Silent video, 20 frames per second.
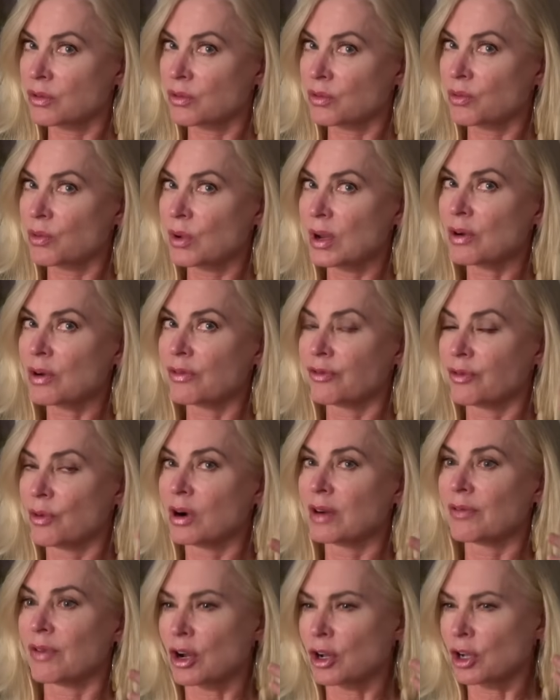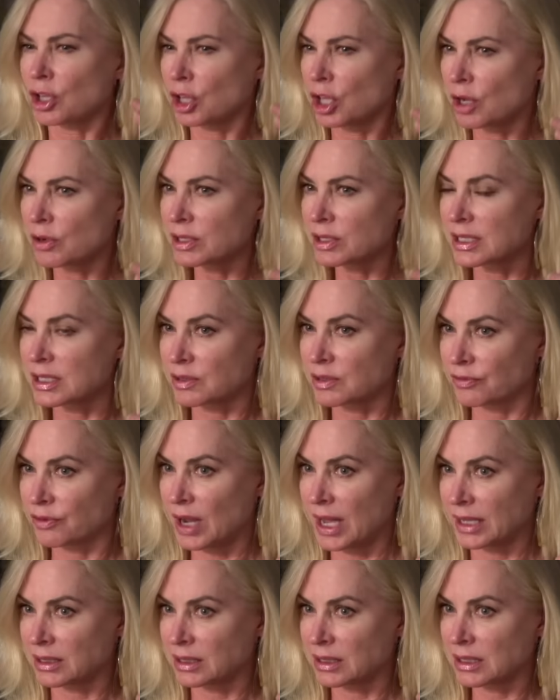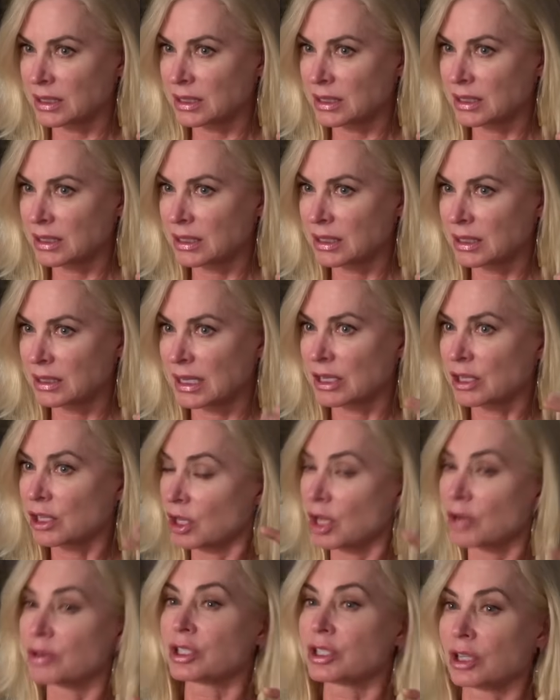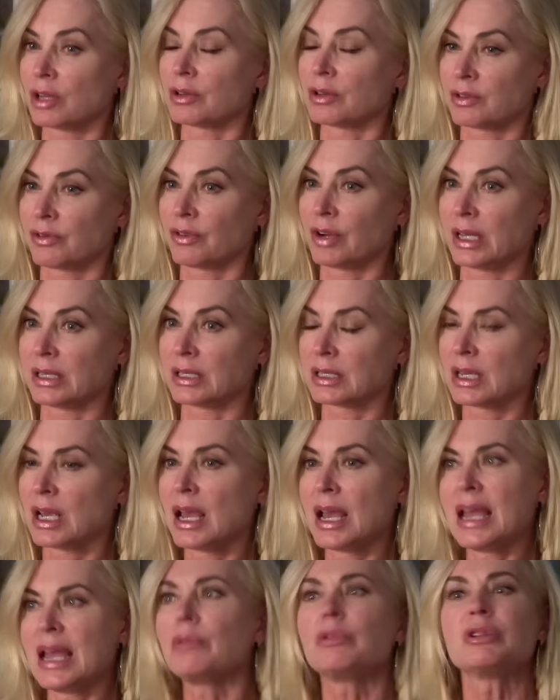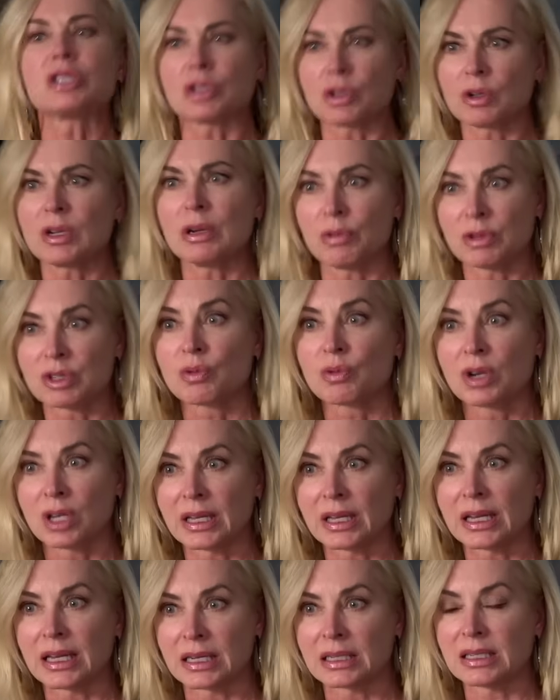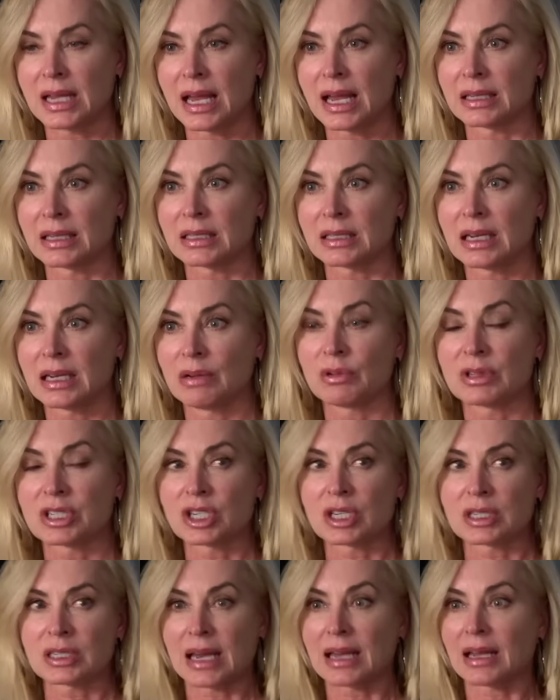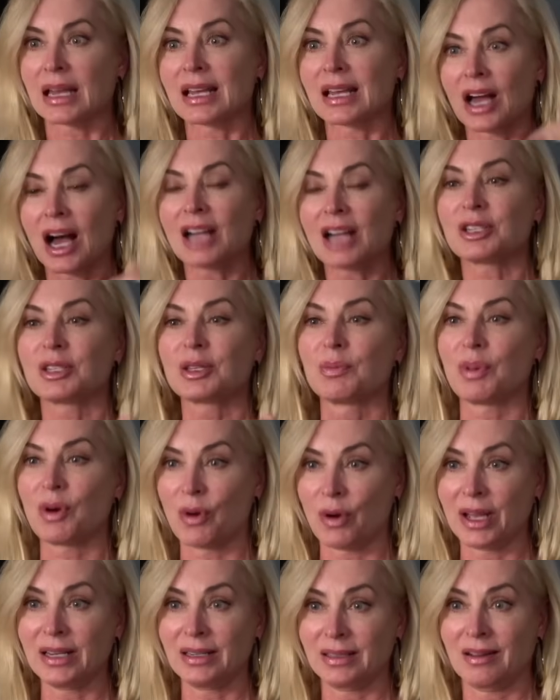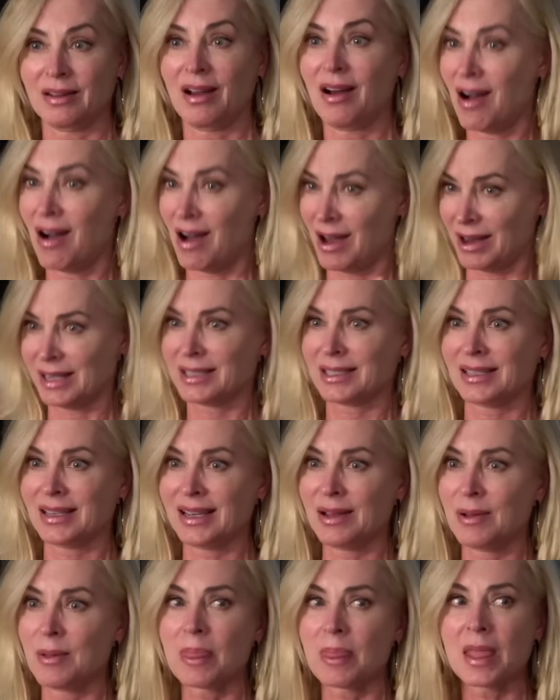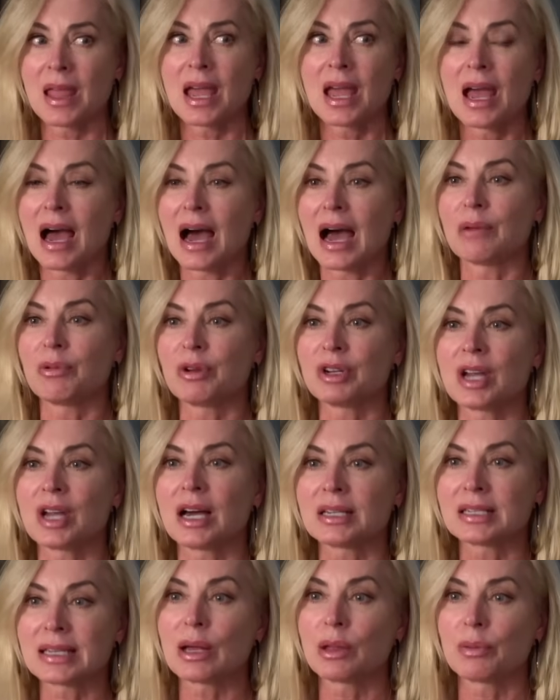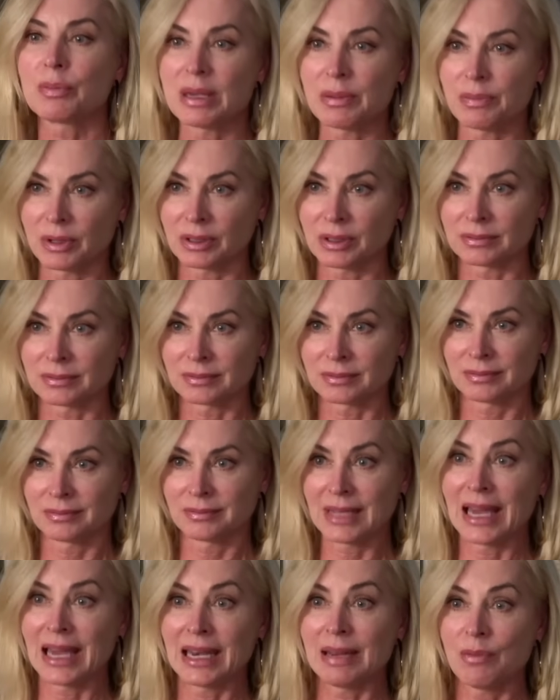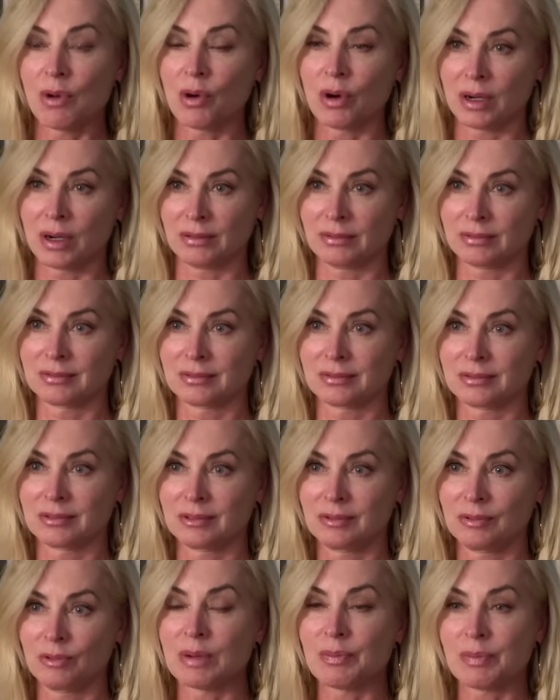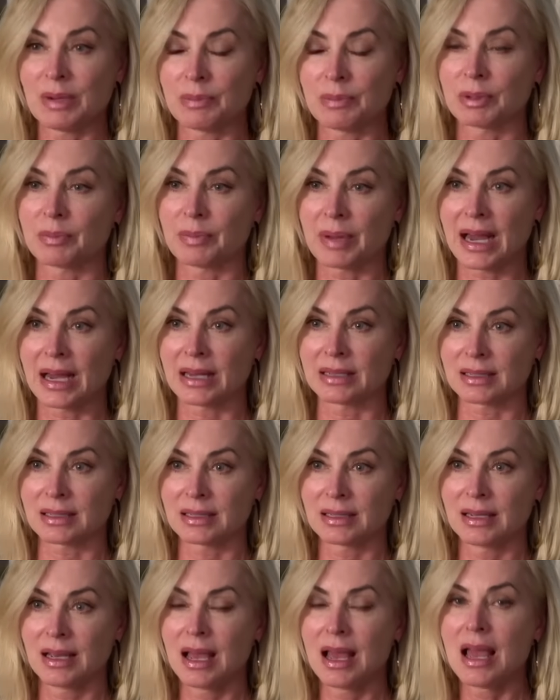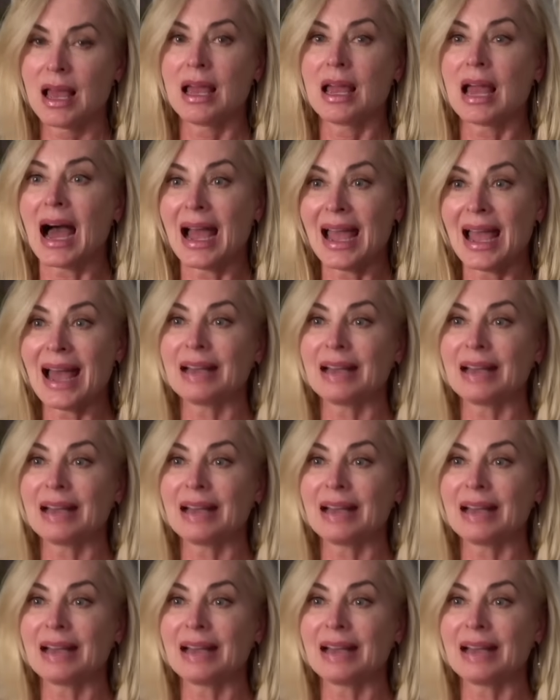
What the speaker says: 3 or 4 of our closest friends, like close friends. It was really intense, and it was just like, it got to the point, honestly, I would not tell people anymore when people passed. I